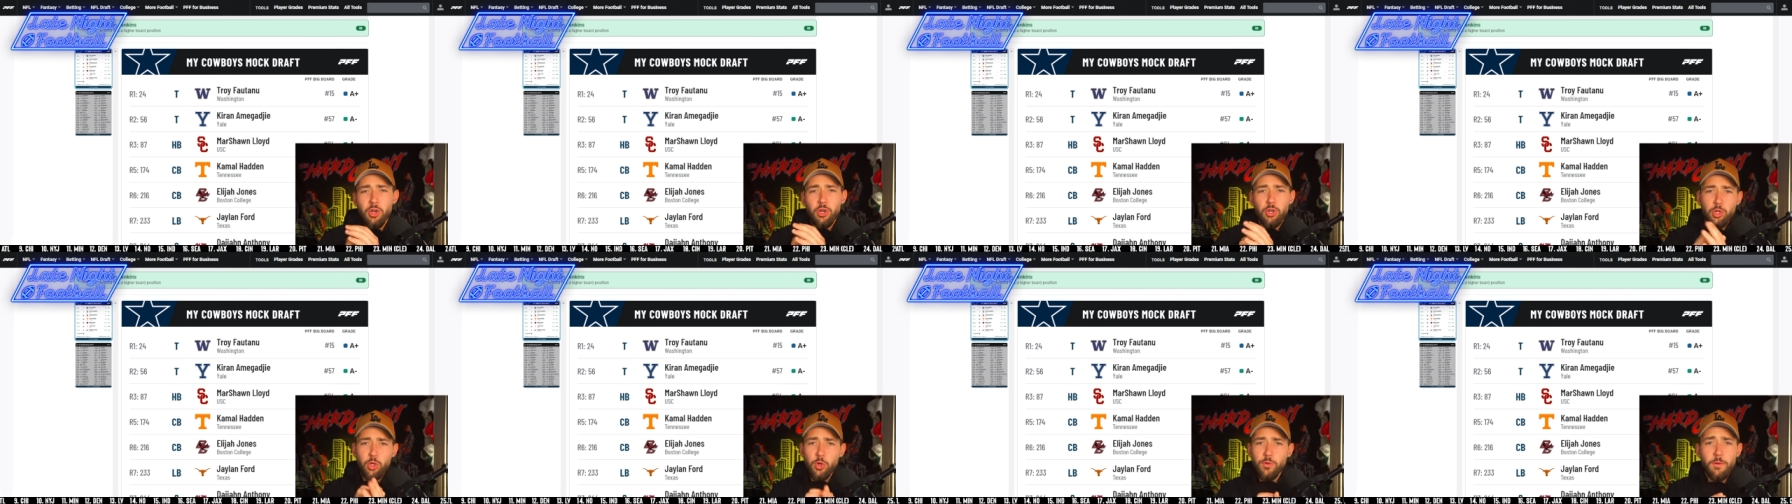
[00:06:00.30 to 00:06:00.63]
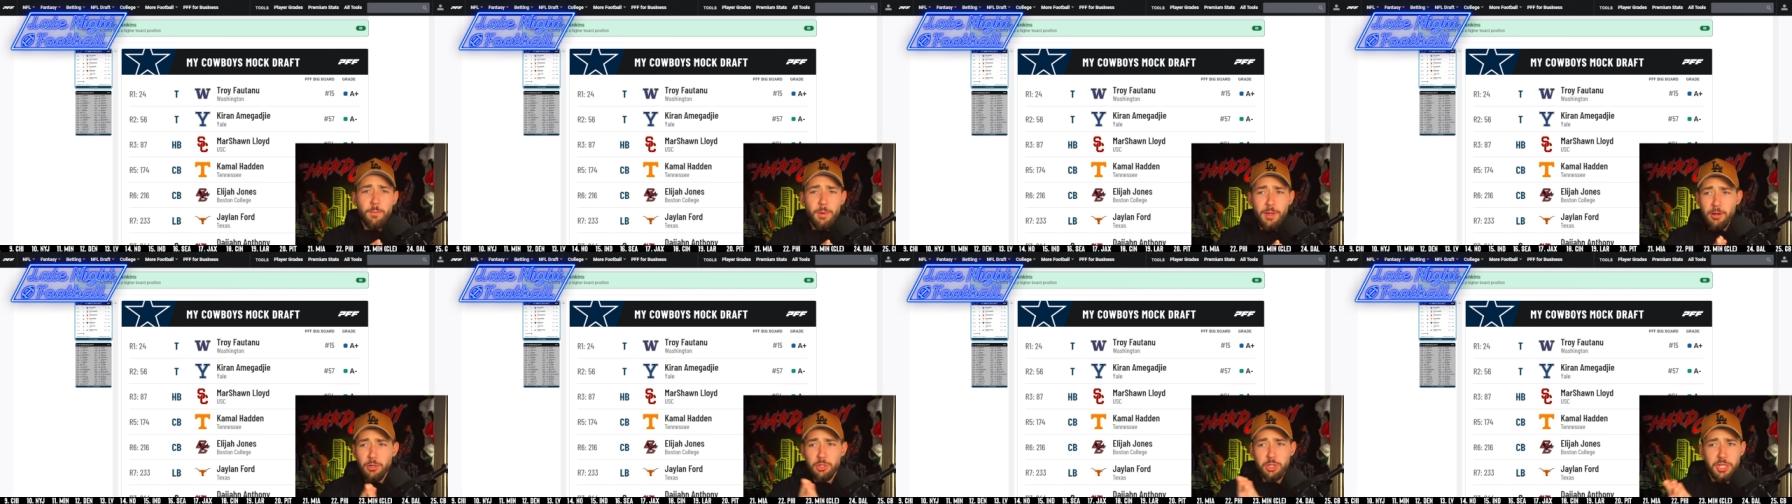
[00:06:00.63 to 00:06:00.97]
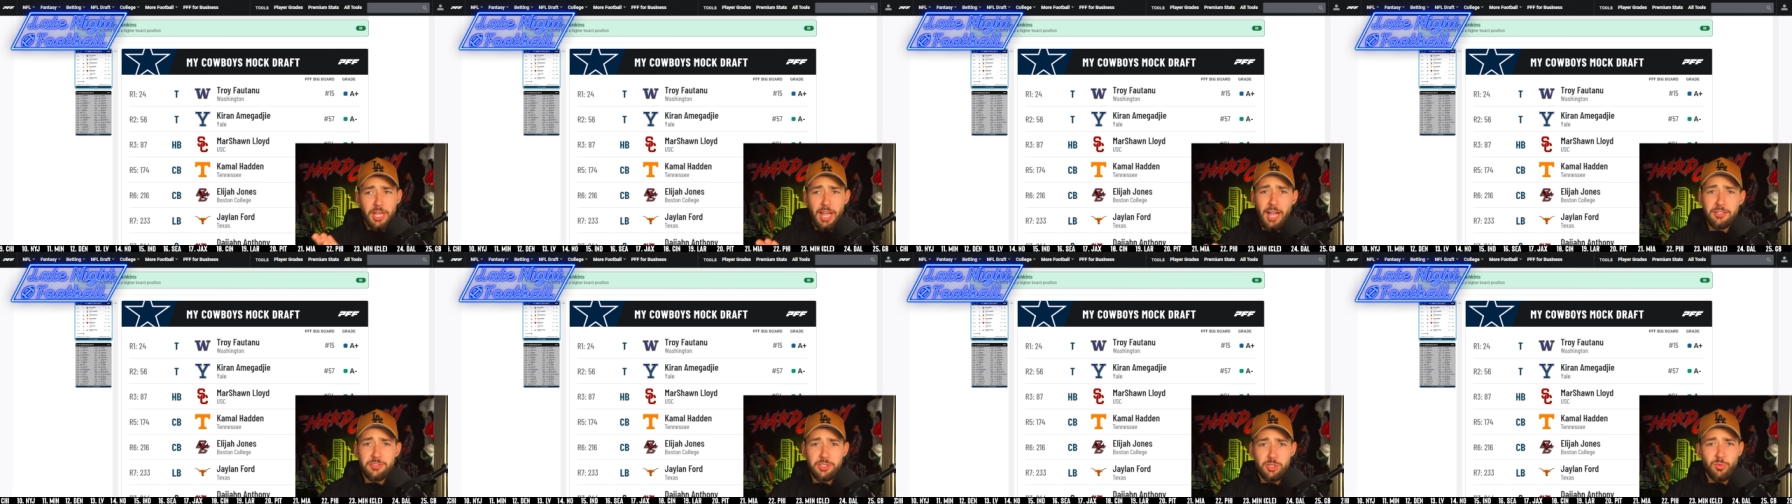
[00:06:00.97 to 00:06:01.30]
You have a better
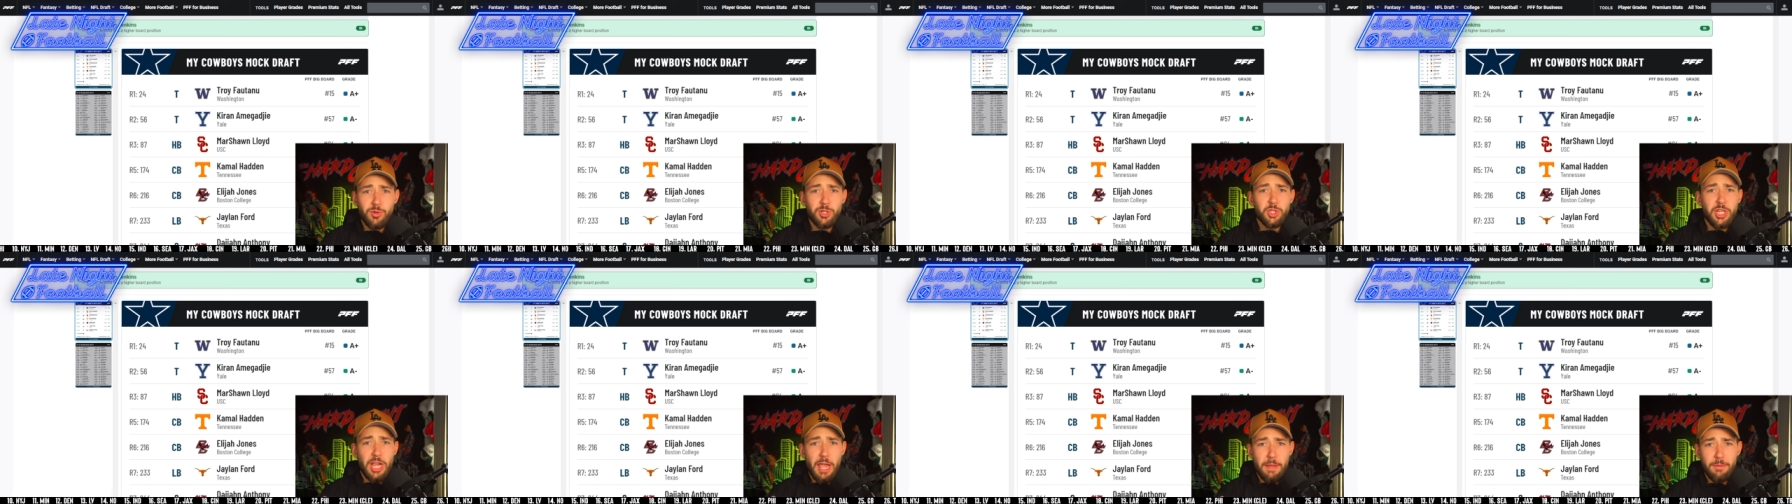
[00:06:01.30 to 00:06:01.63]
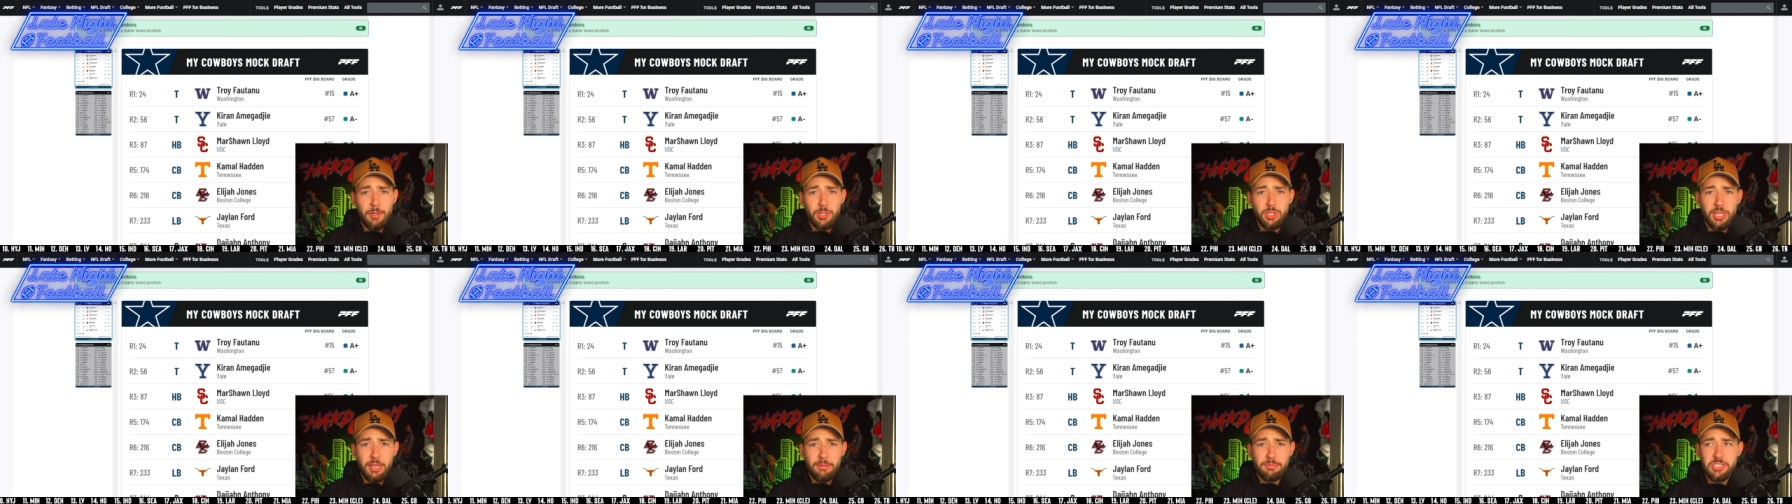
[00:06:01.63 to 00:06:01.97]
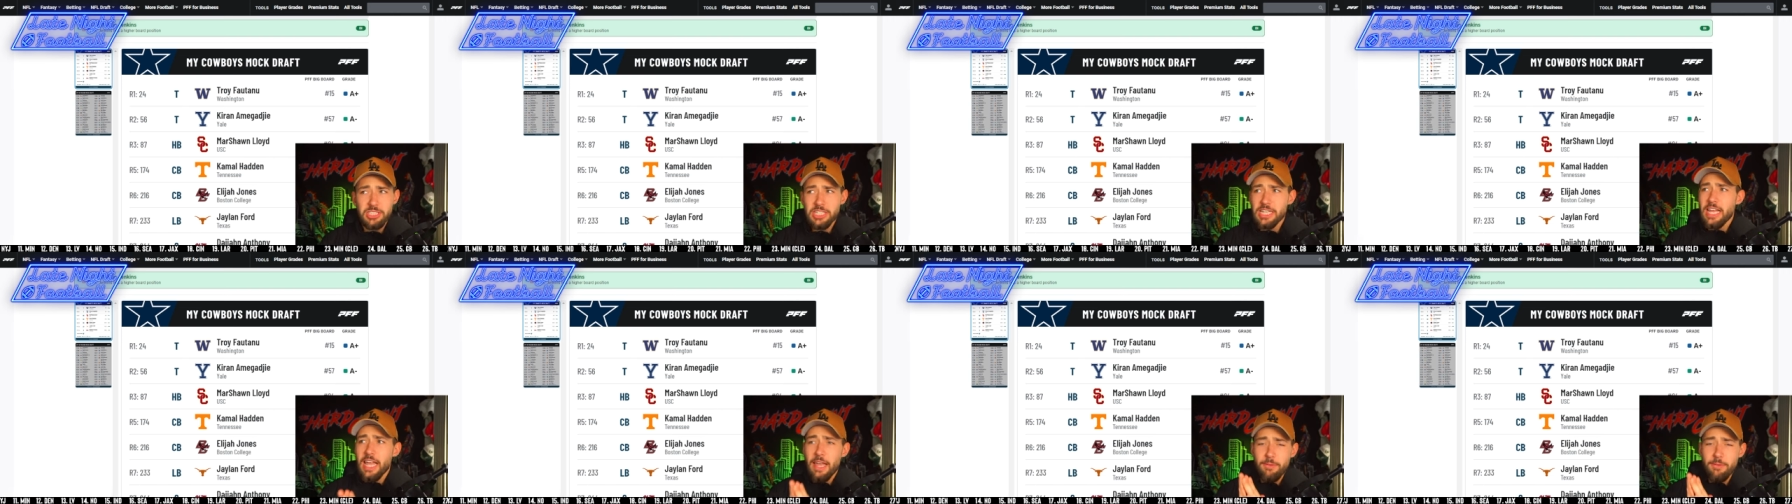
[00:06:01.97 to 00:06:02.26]
chance to win championships